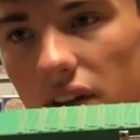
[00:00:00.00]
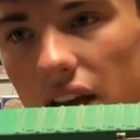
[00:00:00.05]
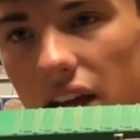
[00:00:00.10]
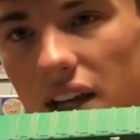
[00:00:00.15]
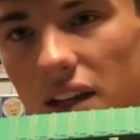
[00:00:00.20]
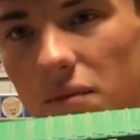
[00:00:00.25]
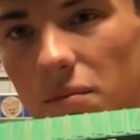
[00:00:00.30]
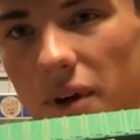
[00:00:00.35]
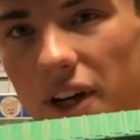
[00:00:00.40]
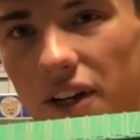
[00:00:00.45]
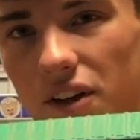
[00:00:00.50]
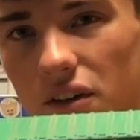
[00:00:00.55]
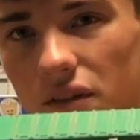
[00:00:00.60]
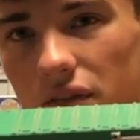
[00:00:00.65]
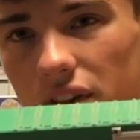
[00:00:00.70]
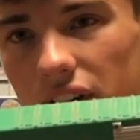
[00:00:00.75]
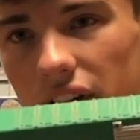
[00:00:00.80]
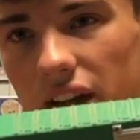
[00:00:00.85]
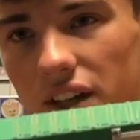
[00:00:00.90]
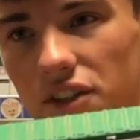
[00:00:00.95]
And my
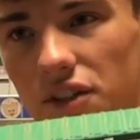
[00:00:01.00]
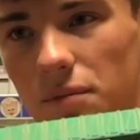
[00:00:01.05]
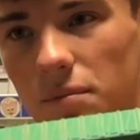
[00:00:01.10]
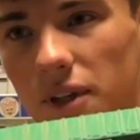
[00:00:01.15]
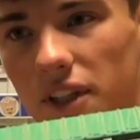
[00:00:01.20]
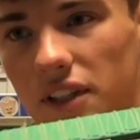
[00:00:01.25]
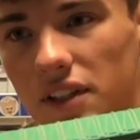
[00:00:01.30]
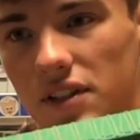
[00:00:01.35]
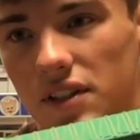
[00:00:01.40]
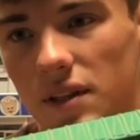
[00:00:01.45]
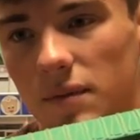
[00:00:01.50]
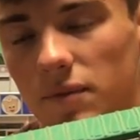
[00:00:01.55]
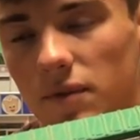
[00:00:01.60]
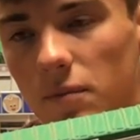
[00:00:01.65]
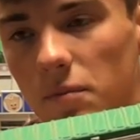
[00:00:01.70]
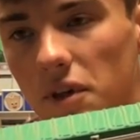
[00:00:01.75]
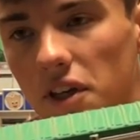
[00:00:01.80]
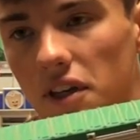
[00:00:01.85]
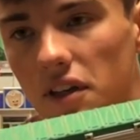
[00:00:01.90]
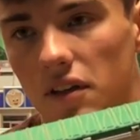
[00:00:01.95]
girlfriend actually picked this up for
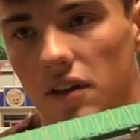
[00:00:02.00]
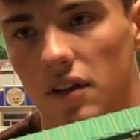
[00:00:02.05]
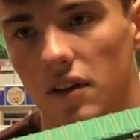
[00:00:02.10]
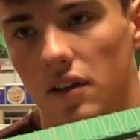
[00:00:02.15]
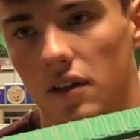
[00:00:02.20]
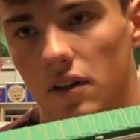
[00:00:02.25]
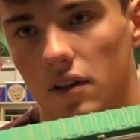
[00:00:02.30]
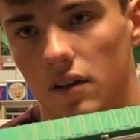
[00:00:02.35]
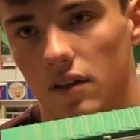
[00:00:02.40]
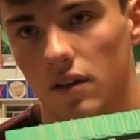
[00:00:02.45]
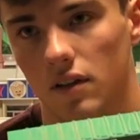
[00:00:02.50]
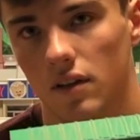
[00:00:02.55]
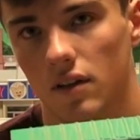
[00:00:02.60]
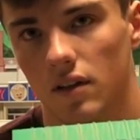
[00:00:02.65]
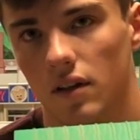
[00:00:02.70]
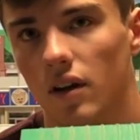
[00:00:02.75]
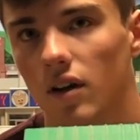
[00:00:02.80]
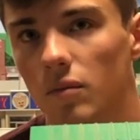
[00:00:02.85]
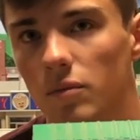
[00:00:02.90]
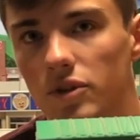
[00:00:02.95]
me
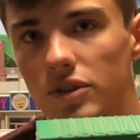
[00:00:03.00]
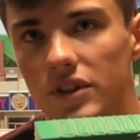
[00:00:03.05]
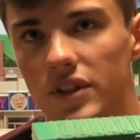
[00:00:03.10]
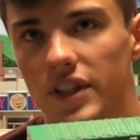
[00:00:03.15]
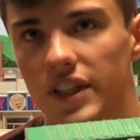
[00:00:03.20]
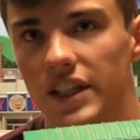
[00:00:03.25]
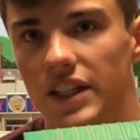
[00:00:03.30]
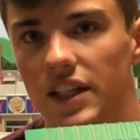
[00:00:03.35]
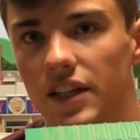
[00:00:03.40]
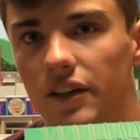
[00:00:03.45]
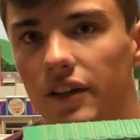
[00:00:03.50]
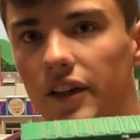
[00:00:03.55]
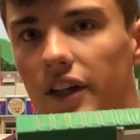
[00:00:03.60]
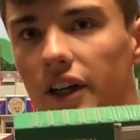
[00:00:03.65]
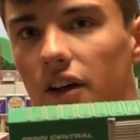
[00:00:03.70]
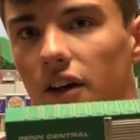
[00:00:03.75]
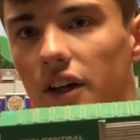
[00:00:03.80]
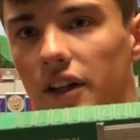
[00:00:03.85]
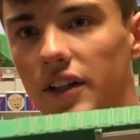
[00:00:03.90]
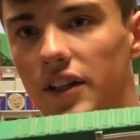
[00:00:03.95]
almost a year
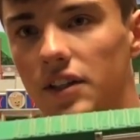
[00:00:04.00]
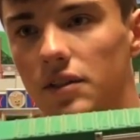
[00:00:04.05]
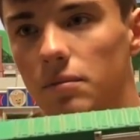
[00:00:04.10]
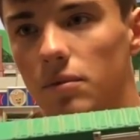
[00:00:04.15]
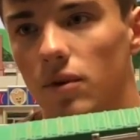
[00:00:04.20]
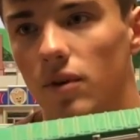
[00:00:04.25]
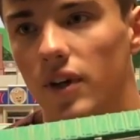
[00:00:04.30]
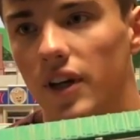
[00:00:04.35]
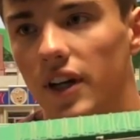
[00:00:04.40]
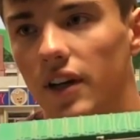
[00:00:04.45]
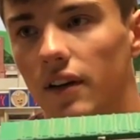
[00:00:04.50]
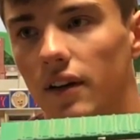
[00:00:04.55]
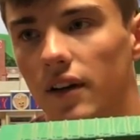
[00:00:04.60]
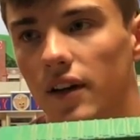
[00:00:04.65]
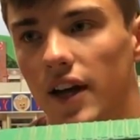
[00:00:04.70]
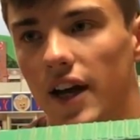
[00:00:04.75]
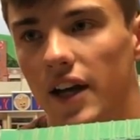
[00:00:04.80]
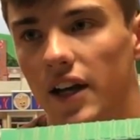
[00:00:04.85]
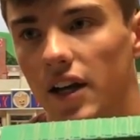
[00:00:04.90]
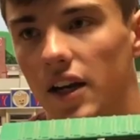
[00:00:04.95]
ago at this point
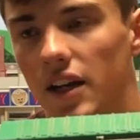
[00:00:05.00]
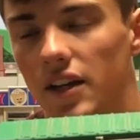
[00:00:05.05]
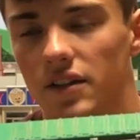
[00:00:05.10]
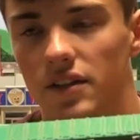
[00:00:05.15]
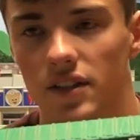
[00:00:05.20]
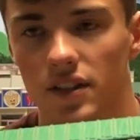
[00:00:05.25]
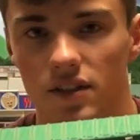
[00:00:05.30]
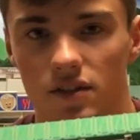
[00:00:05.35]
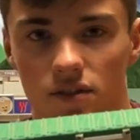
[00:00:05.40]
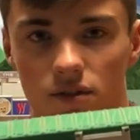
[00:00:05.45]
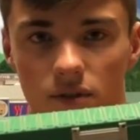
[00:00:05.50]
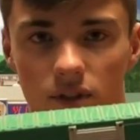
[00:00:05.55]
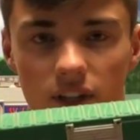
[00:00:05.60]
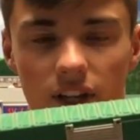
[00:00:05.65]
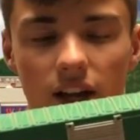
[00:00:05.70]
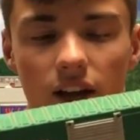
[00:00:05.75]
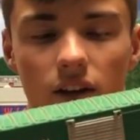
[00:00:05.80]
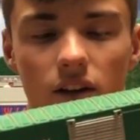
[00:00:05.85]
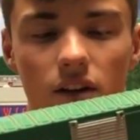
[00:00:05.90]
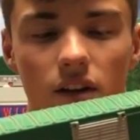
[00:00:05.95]
at an antique store
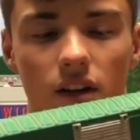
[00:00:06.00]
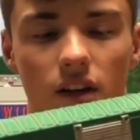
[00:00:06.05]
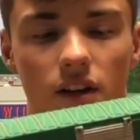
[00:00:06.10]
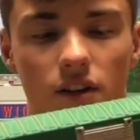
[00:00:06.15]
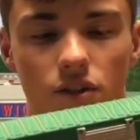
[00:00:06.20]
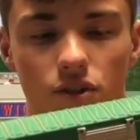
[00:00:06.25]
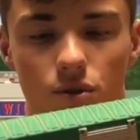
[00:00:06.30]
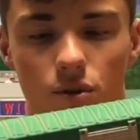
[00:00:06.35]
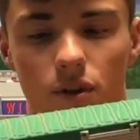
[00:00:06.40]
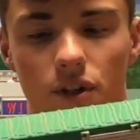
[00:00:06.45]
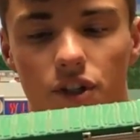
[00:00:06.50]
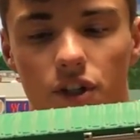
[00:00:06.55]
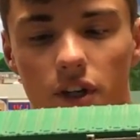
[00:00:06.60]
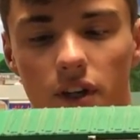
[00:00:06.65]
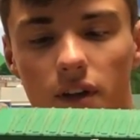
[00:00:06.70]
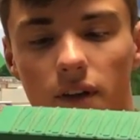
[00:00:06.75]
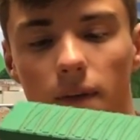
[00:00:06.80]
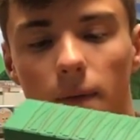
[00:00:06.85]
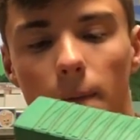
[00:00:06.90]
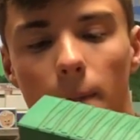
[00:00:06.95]
down in Georgia.